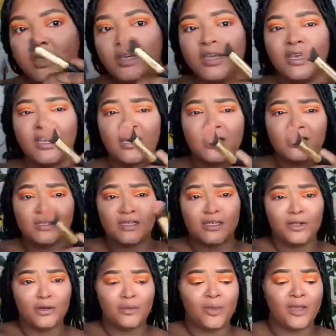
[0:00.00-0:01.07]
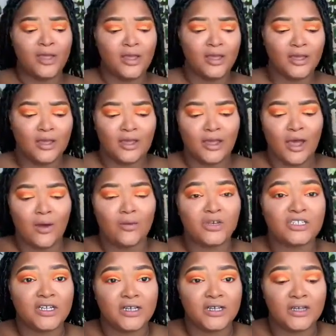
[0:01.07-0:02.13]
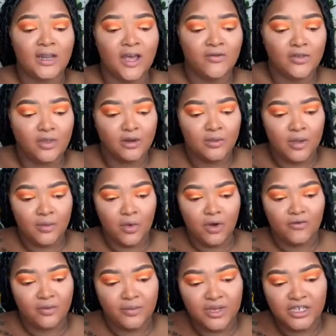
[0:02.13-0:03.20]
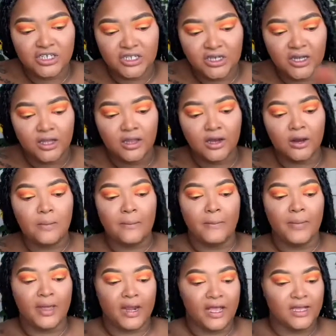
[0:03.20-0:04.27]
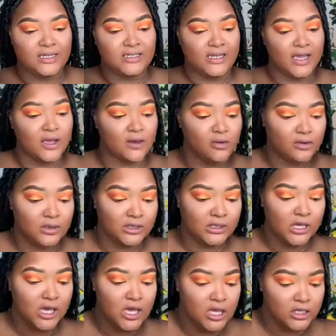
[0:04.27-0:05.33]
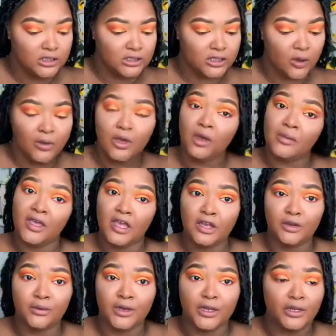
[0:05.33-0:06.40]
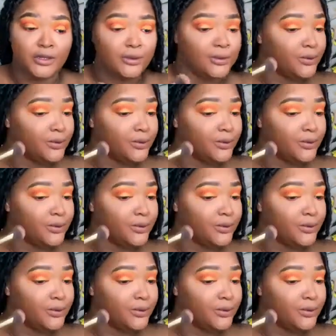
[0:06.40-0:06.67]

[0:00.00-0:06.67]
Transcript: It is a little pink. I wish I did have a little bit more of a peachy color, but I don't. So we're gonna make it do what it do.